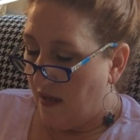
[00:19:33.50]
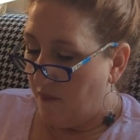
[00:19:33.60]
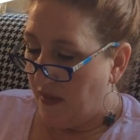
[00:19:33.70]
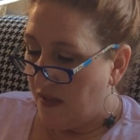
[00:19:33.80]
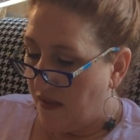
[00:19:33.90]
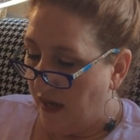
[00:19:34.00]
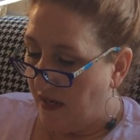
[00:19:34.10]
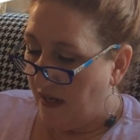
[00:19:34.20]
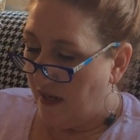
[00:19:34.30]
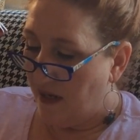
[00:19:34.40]
I'm
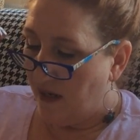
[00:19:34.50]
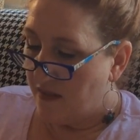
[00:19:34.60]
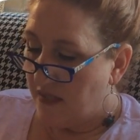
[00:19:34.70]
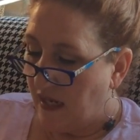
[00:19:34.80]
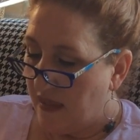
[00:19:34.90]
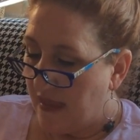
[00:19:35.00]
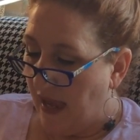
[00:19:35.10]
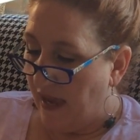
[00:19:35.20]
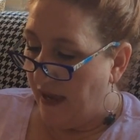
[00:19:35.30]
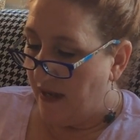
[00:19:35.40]
excited to get
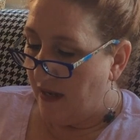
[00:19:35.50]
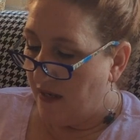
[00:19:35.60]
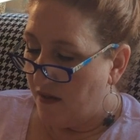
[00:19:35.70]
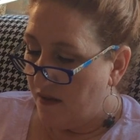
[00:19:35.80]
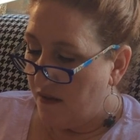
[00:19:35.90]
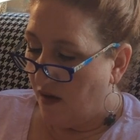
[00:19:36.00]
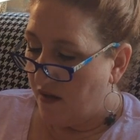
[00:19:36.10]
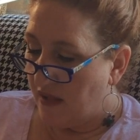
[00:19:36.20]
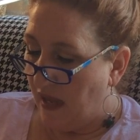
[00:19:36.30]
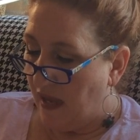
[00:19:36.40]
that and
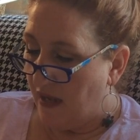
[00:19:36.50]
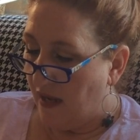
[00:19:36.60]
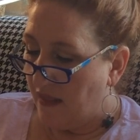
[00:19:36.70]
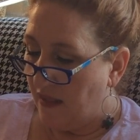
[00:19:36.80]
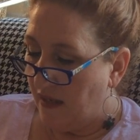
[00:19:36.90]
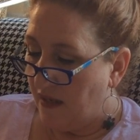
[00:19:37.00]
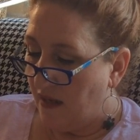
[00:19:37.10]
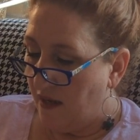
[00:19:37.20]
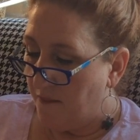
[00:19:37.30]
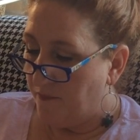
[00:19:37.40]
start that. I think
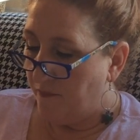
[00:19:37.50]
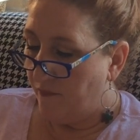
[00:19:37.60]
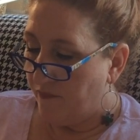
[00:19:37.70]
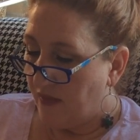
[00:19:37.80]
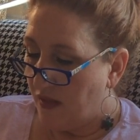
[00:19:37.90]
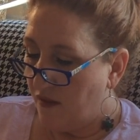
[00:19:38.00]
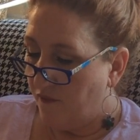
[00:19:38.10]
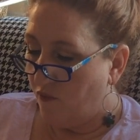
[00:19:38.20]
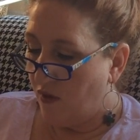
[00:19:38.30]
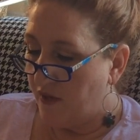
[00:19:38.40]
it's a
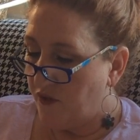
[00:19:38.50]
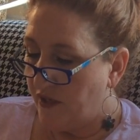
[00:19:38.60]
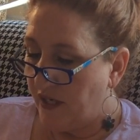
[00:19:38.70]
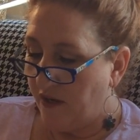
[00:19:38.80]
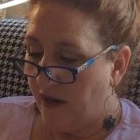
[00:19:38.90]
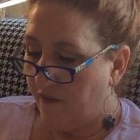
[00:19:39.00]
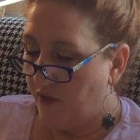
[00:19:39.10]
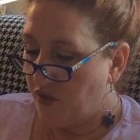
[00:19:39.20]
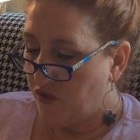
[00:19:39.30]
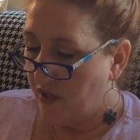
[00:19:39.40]
400-year
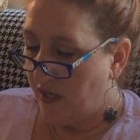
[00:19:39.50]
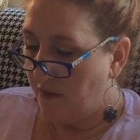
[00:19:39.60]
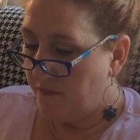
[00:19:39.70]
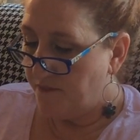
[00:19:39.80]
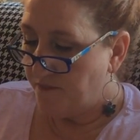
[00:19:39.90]
anniversary.